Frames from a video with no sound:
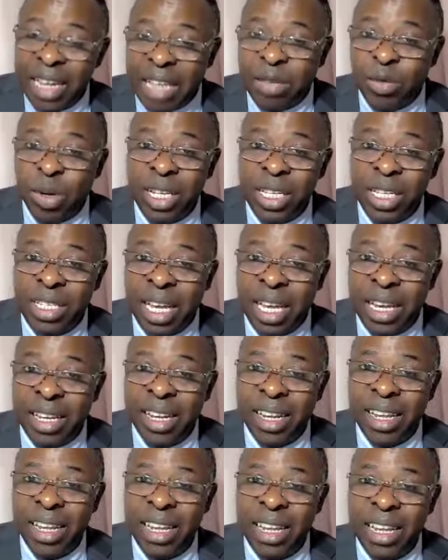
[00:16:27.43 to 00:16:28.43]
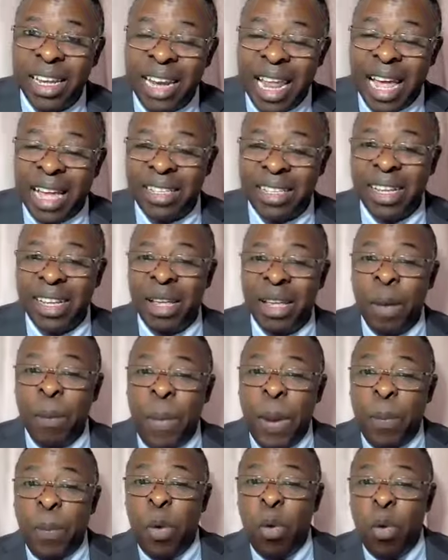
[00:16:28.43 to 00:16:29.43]
That's what they say, that
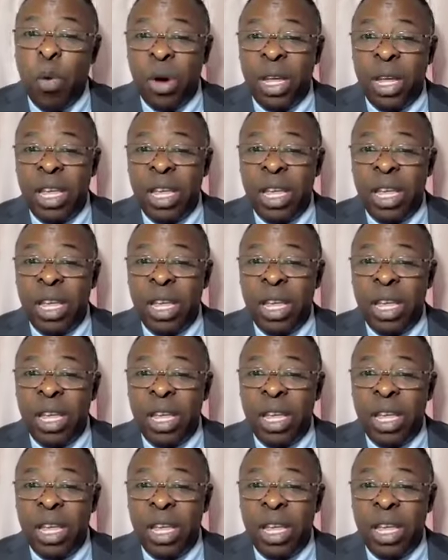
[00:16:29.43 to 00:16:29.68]
people will